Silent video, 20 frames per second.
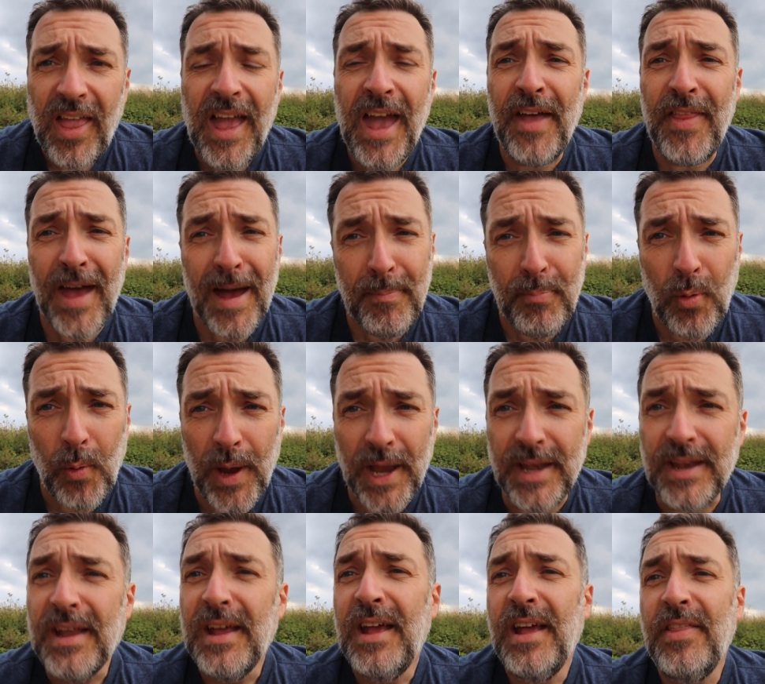At that
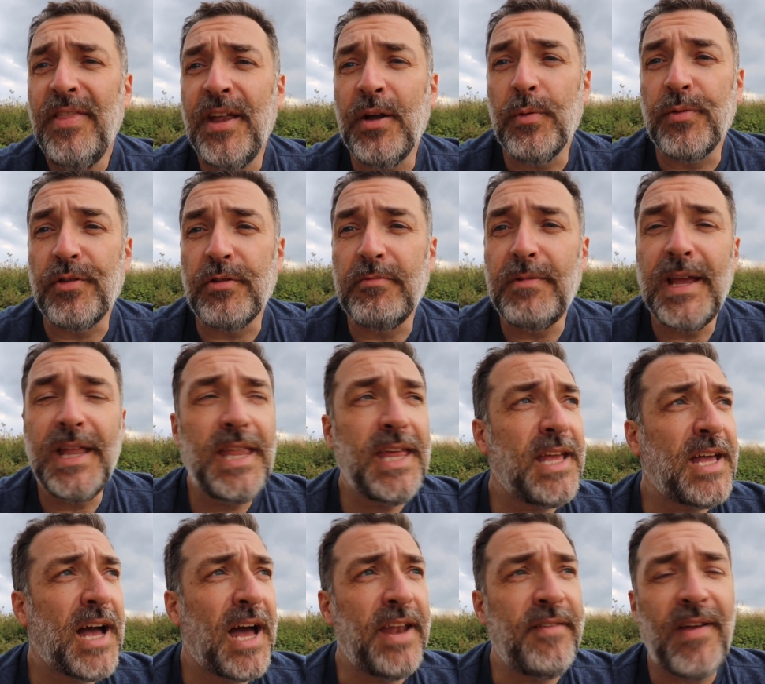point, there was a
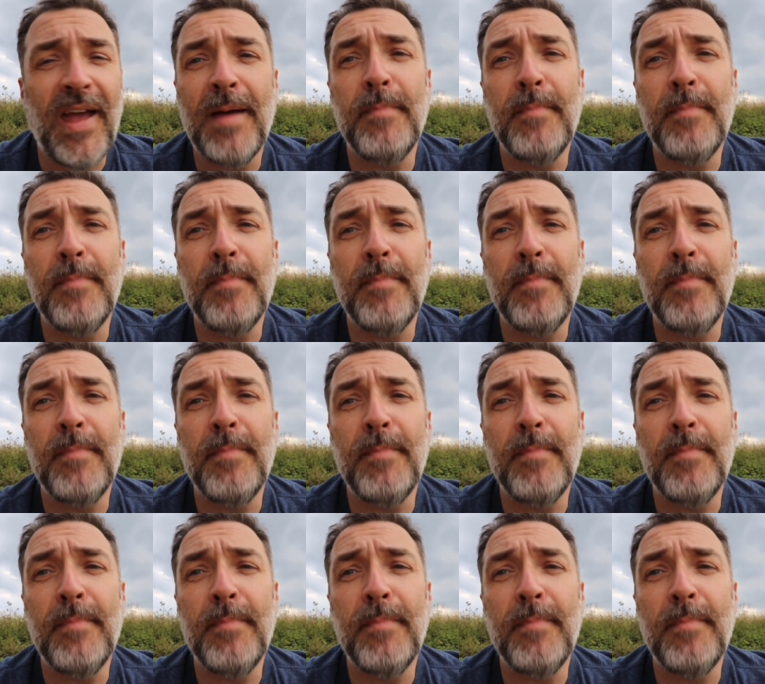really kind of